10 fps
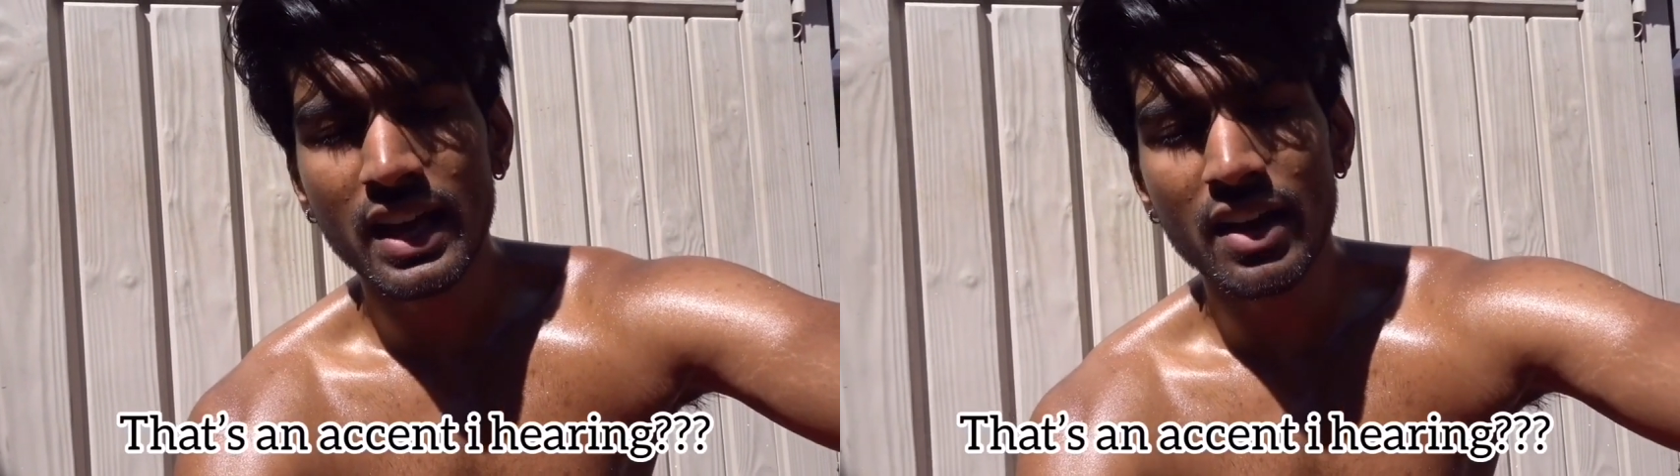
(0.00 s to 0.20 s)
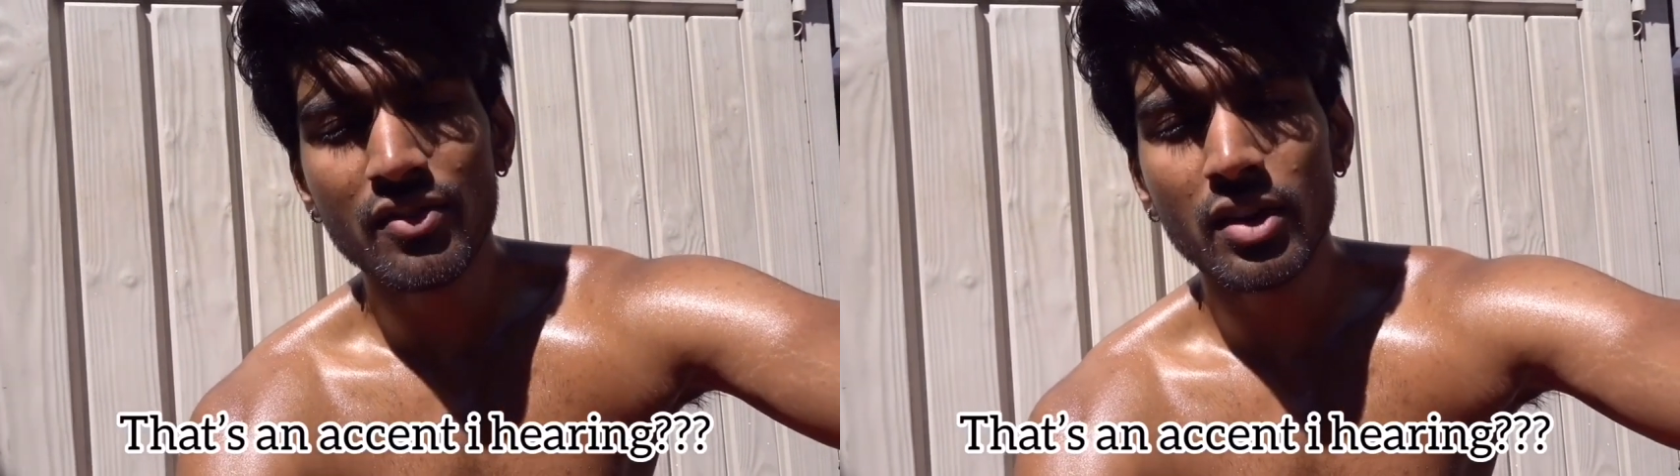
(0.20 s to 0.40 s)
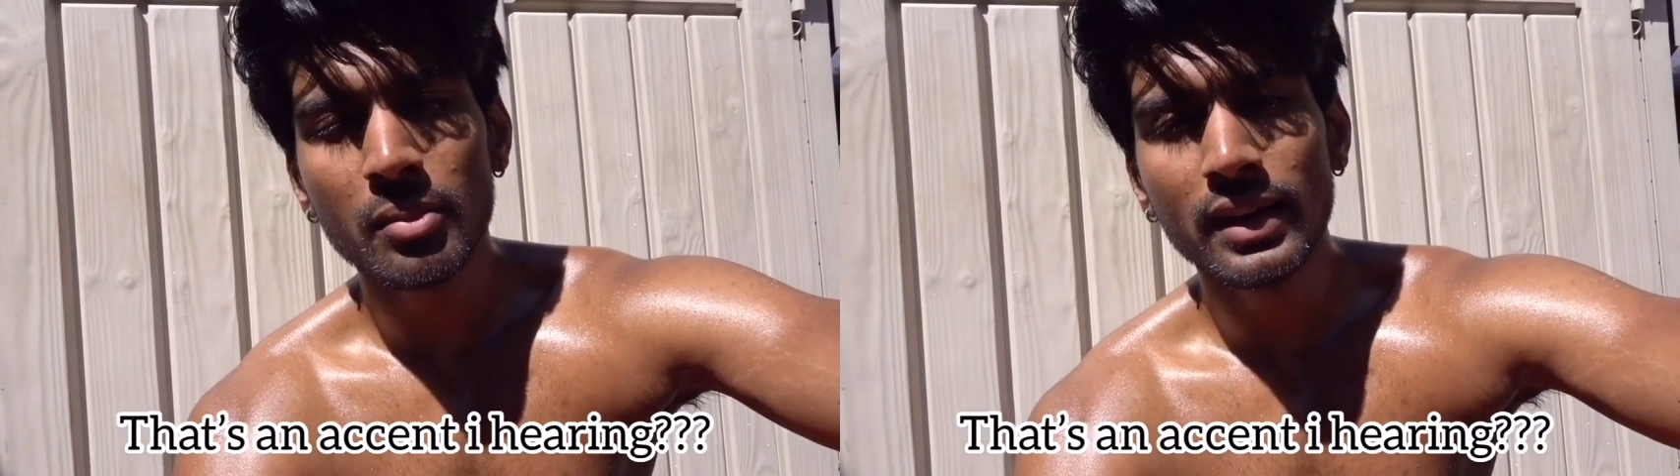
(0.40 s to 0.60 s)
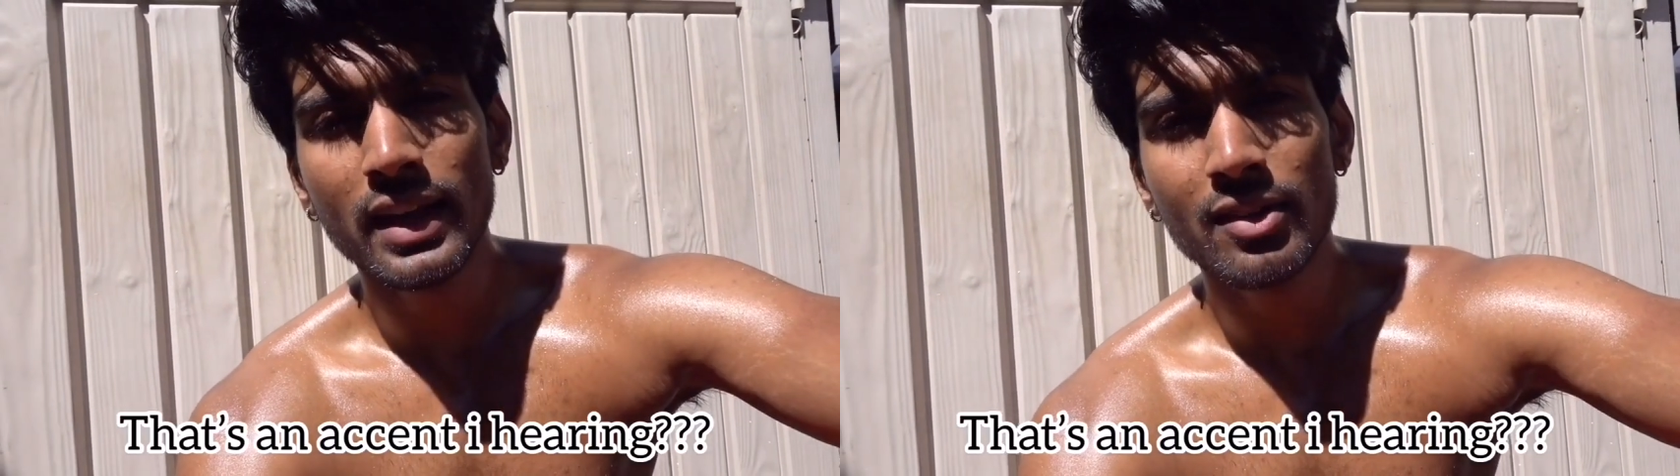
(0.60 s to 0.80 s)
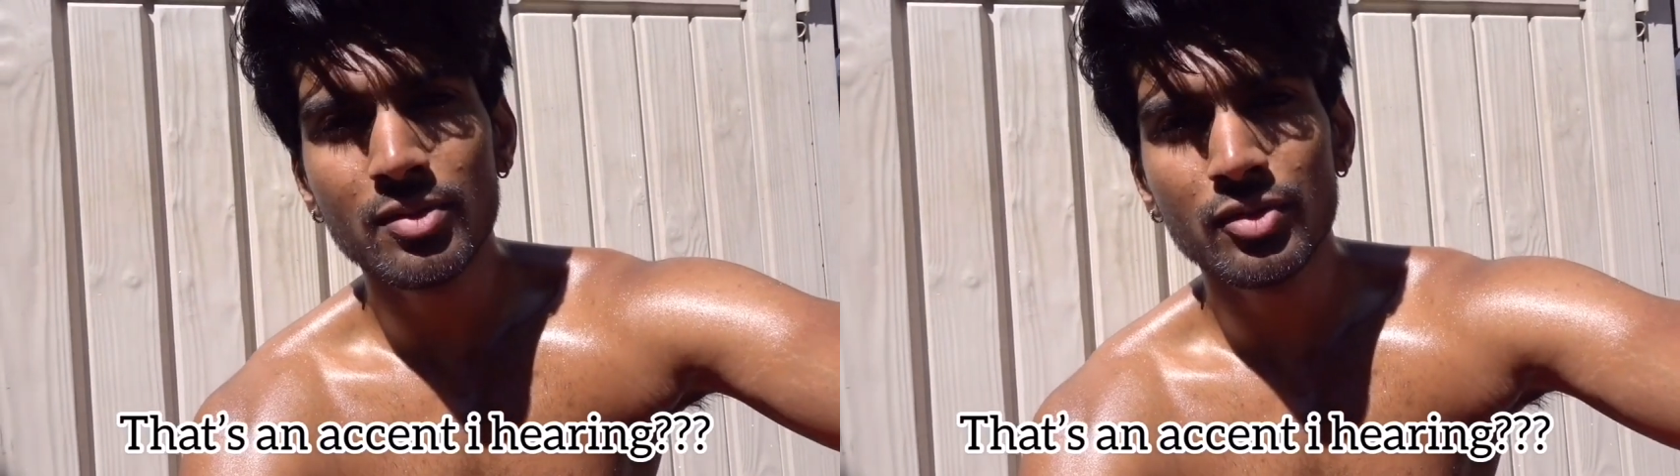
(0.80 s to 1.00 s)
ever in my
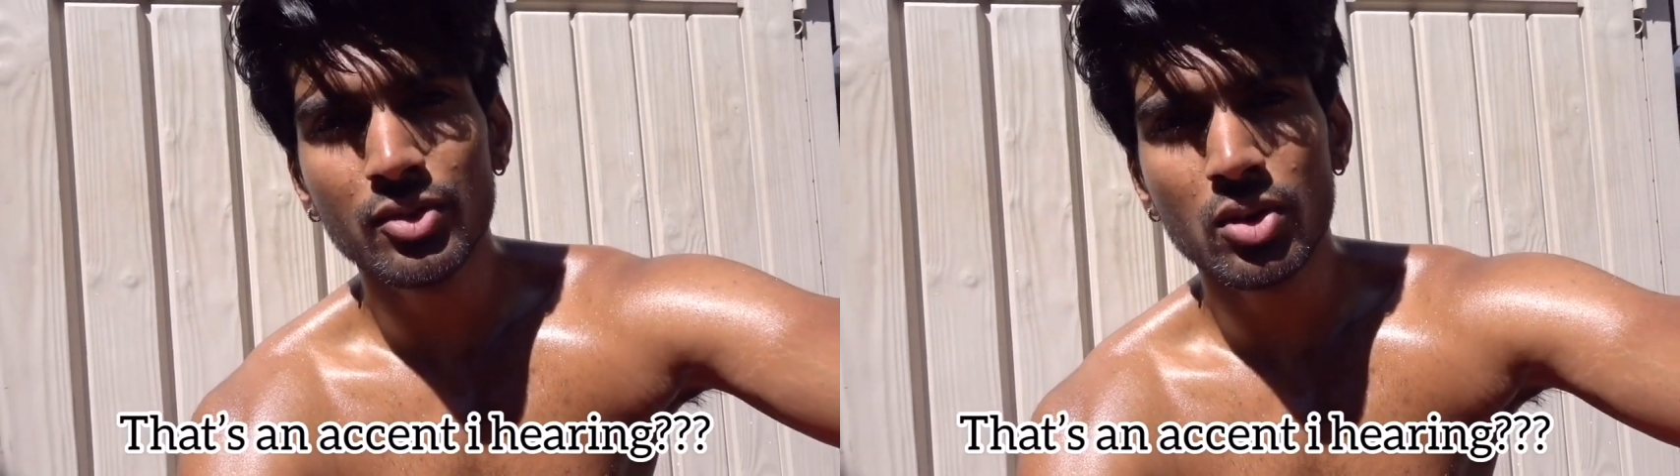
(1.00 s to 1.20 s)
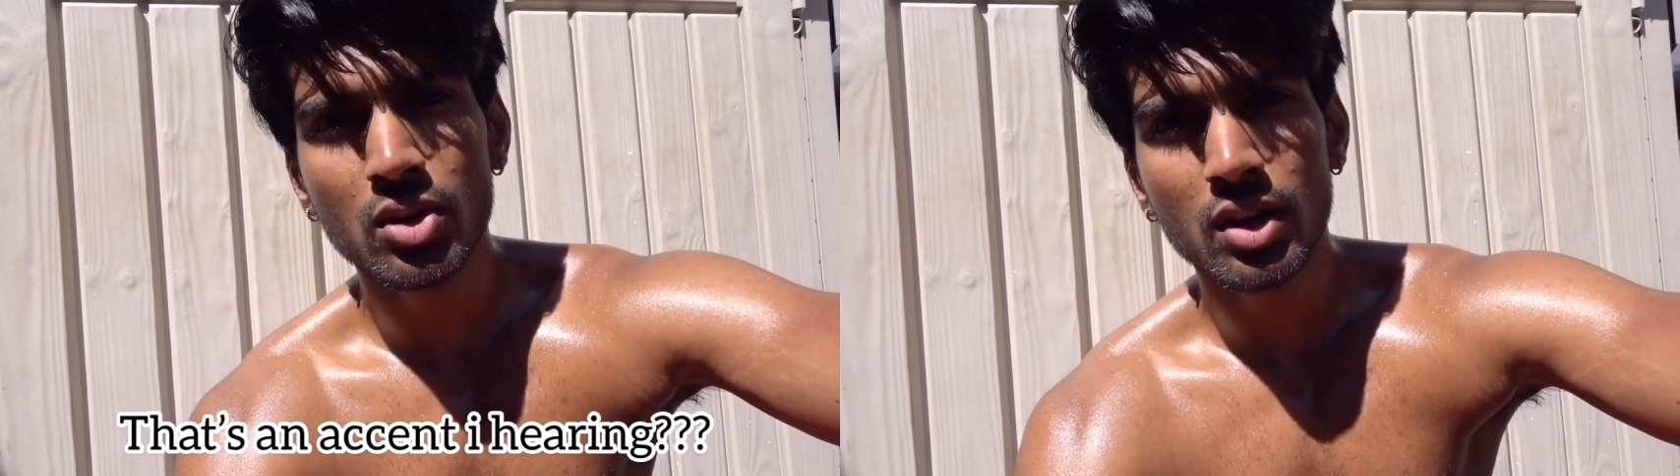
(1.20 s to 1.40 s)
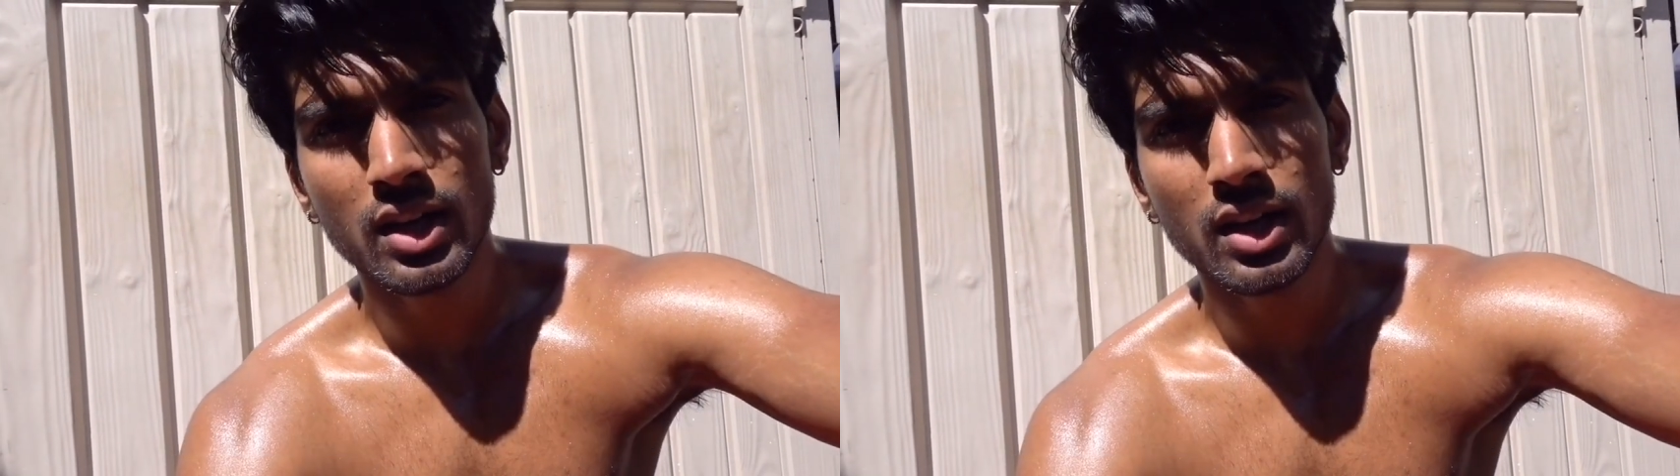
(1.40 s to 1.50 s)
life before,